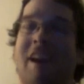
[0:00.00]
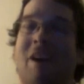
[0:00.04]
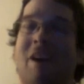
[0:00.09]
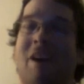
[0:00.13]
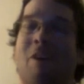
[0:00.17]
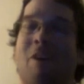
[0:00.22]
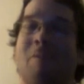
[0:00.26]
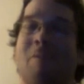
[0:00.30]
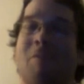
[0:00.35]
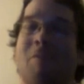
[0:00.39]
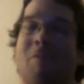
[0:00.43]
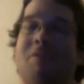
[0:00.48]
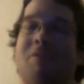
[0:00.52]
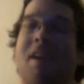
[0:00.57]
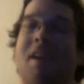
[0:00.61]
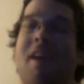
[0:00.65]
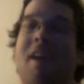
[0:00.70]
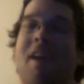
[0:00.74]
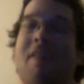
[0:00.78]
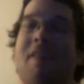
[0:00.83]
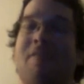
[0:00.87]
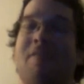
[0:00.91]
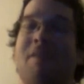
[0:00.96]
Almost
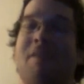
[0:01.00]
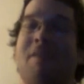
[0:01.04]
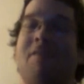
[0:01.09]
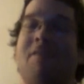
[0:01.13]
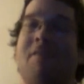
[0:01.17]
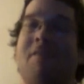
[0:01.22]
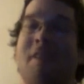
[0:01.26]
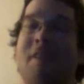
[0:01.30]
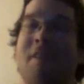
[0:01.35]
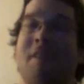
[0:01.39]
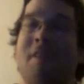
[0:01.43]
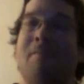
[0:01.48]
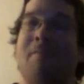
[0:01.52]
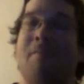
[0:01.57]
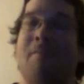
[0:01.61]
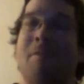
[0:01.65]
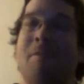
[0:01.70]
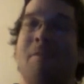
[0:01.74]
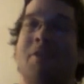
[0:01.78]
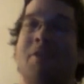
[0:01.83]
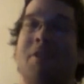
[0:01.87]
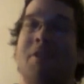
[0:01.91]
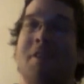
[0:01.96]
every fucking
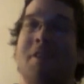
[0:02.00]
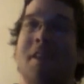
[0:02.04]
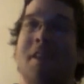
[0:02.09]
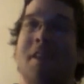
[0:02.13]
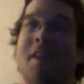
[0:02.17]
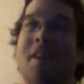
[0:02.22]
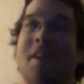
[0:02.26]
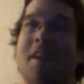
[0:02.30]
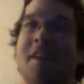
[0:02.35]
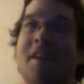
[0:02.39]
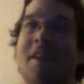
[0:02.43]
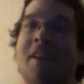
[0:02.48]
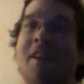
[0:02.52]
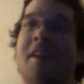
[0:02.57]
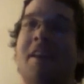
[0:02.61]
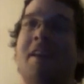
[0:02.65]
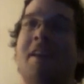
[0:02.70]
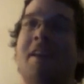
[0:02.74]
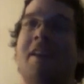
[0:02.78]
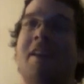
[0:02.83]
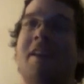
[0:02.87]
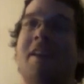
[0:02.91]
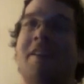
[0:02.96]
movie she's in
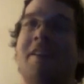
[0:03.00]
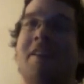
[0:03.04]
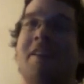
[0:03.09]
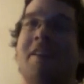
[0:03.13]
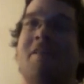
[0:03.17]
is